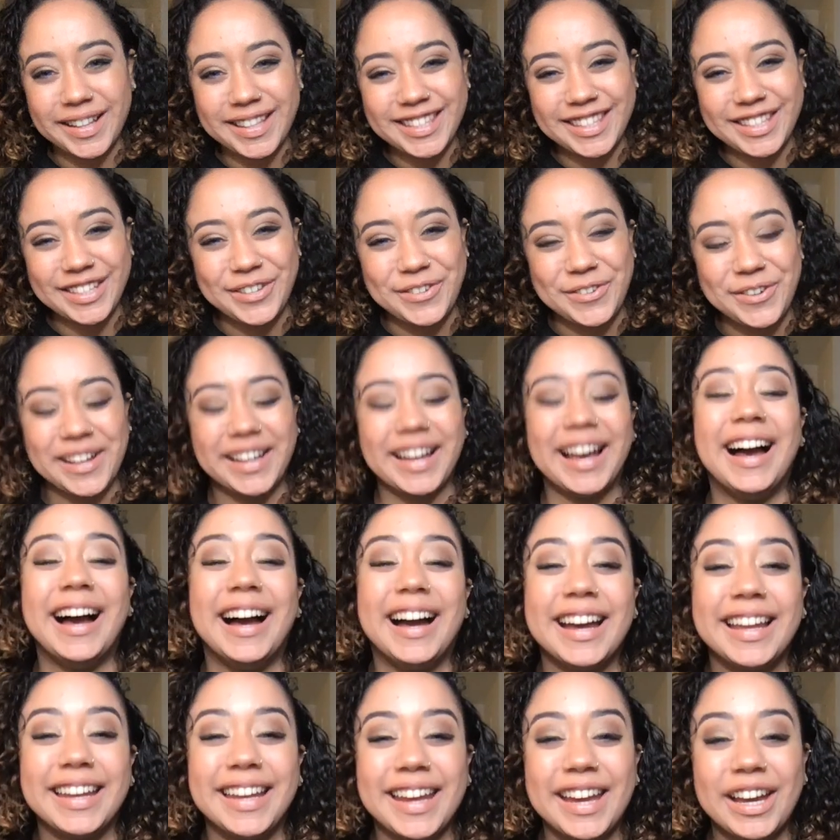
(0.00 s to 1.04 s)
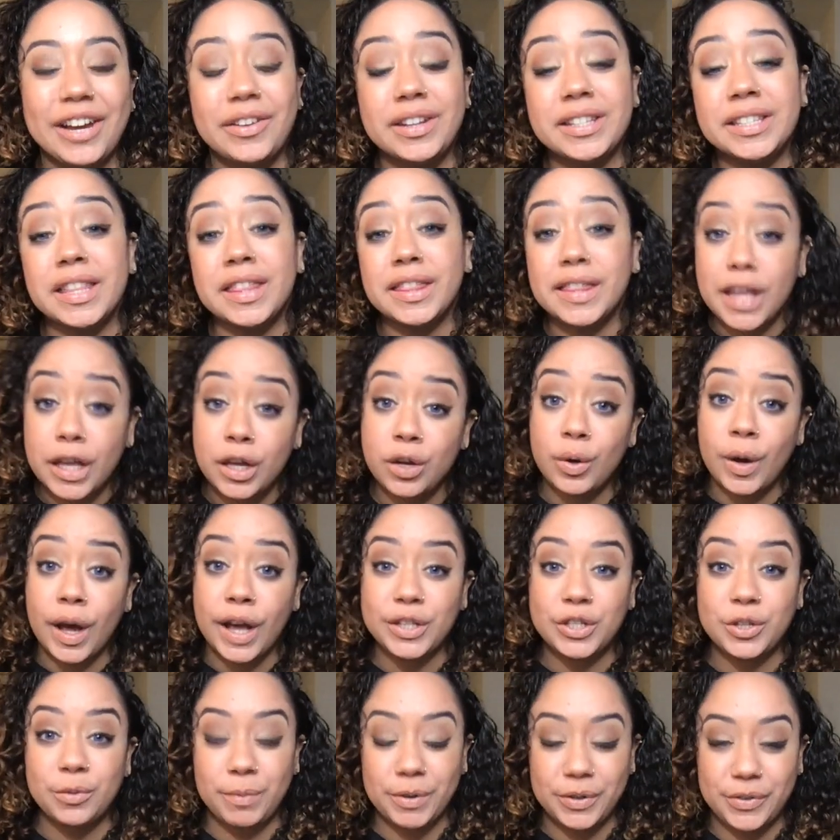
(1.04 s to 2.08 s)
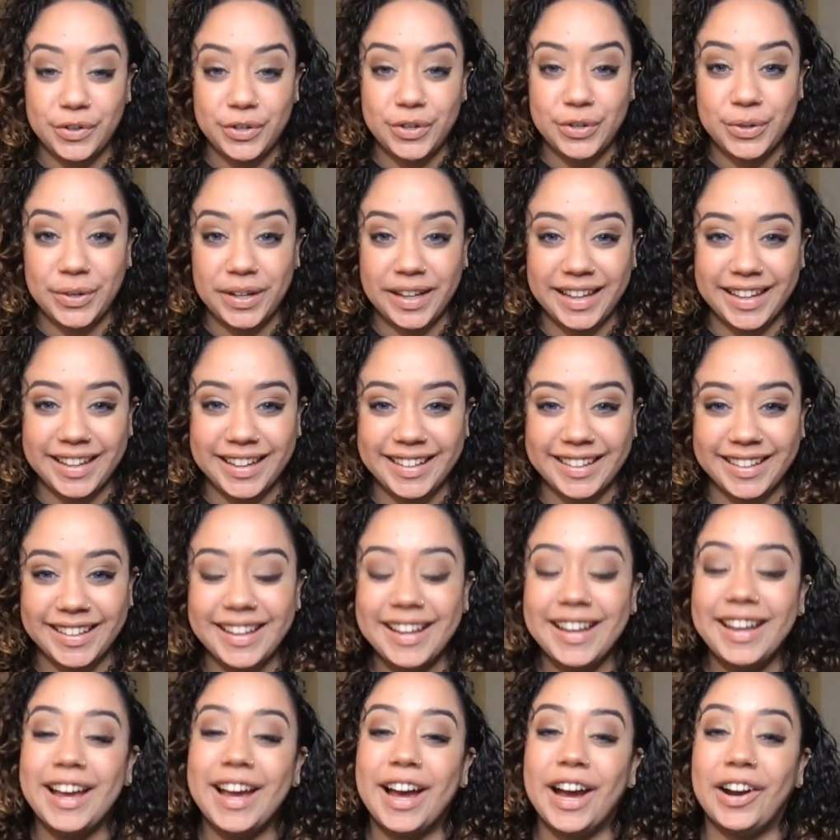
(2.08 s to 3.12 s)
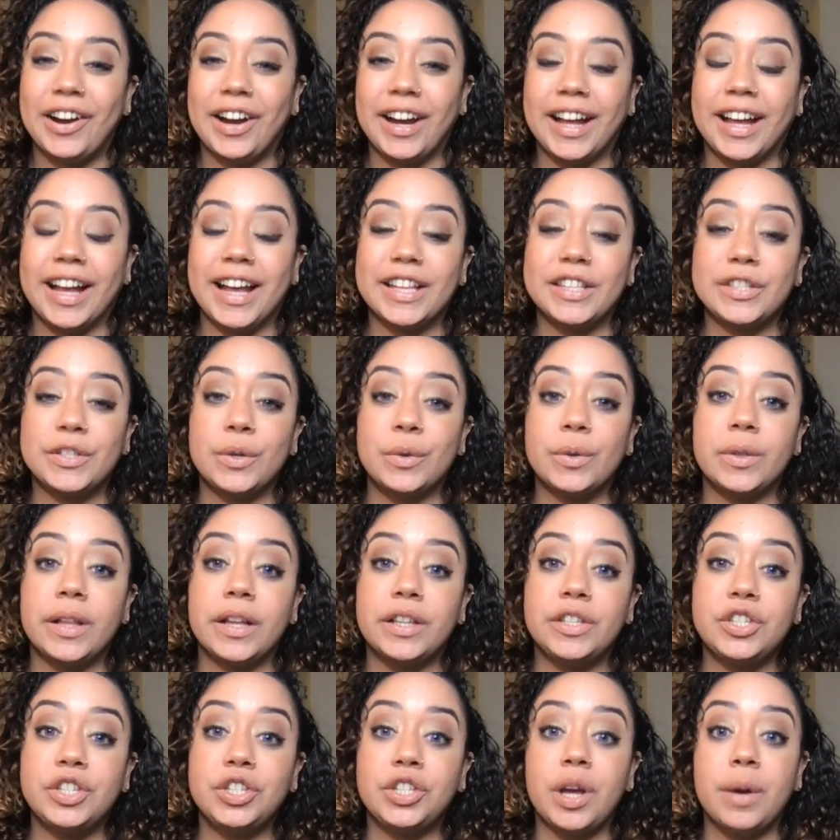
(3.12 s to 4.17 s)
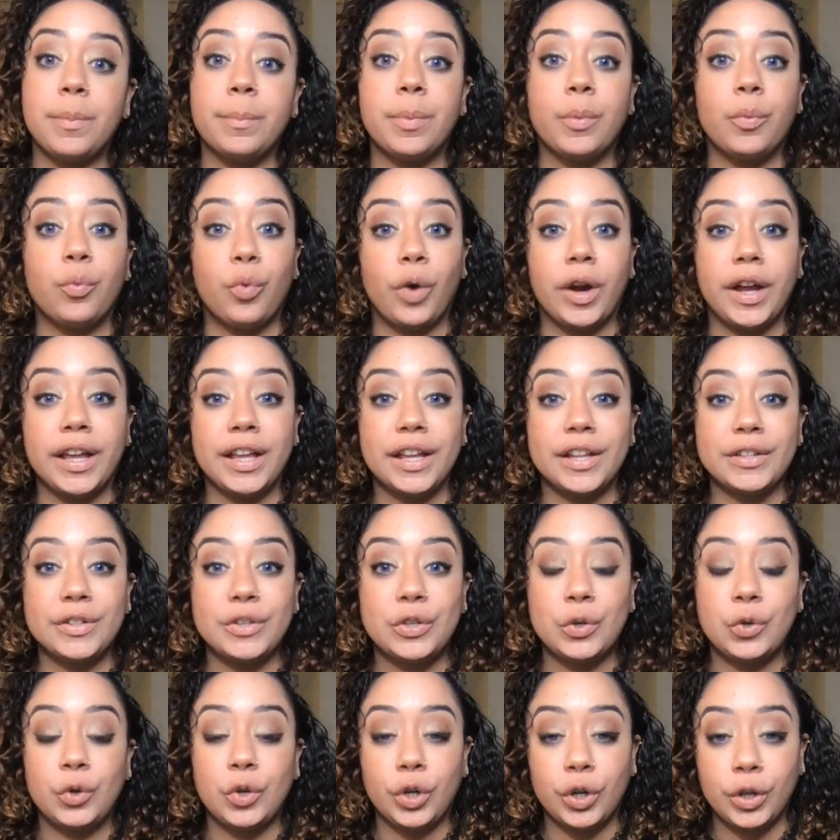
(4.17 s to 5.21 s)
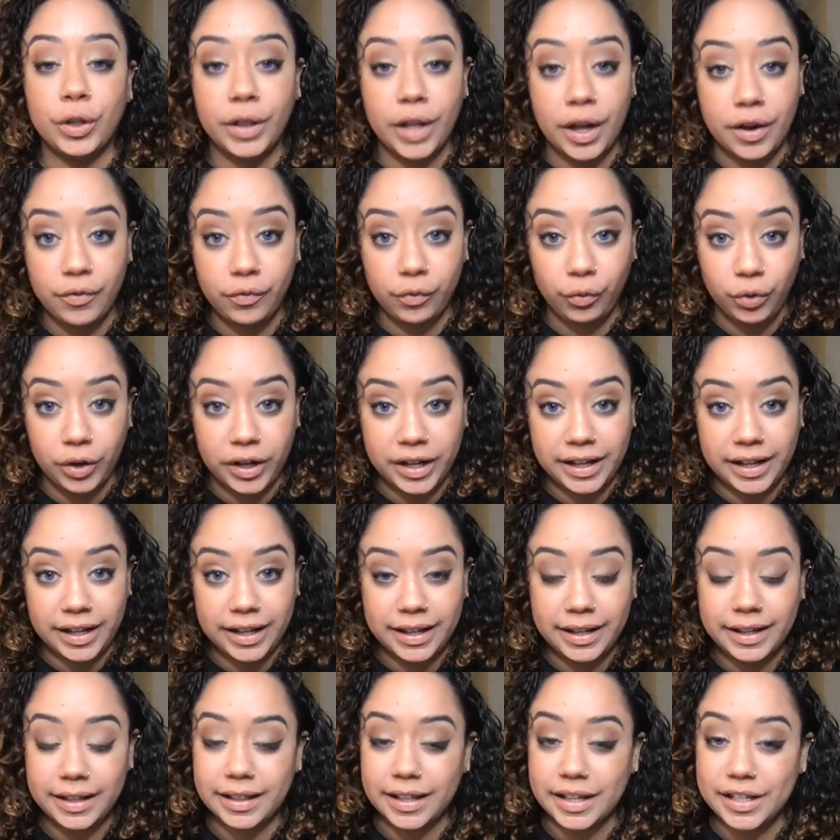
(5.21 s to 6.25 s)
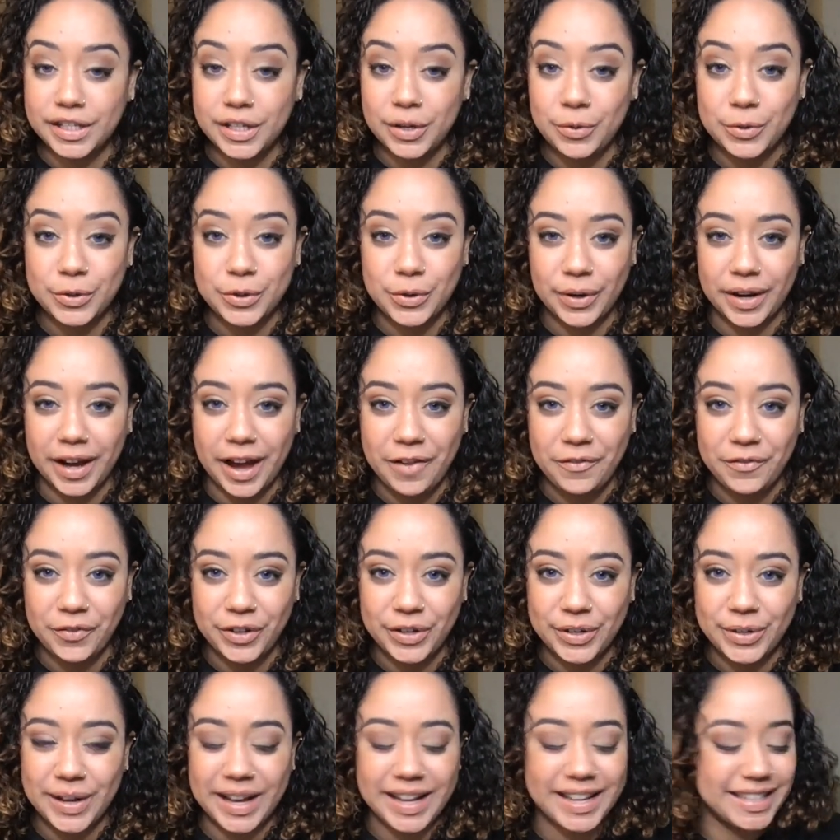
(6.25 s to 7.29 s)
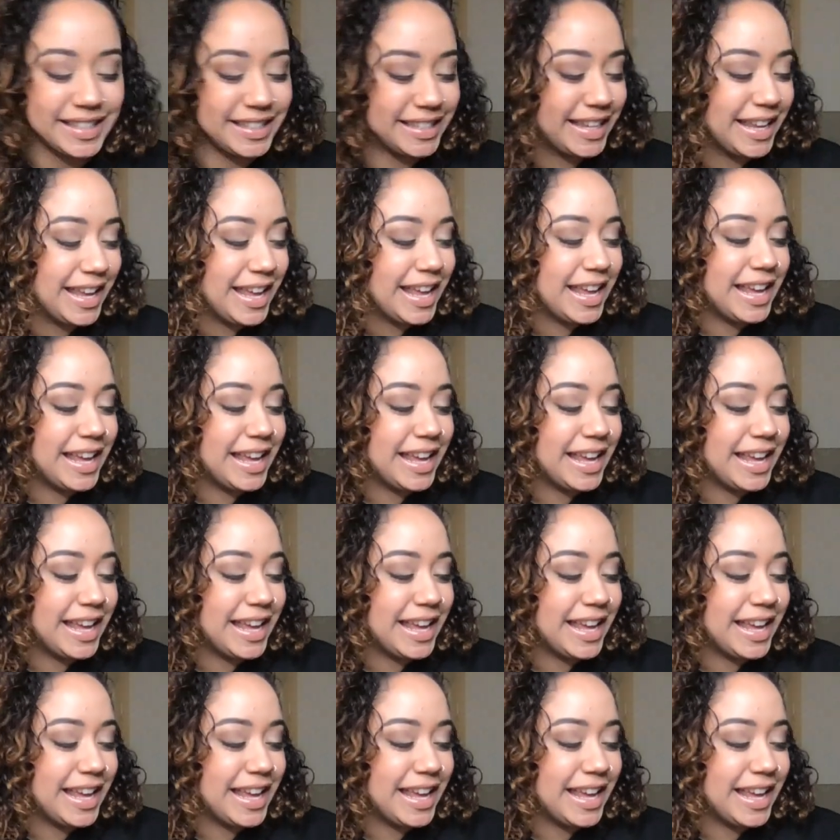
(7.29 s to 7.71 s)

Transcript: What's going on, Aries? And thank you guys so much for tuning in. All right, guys, so let's jump right into your love reading. Let's see what's going on for you guys.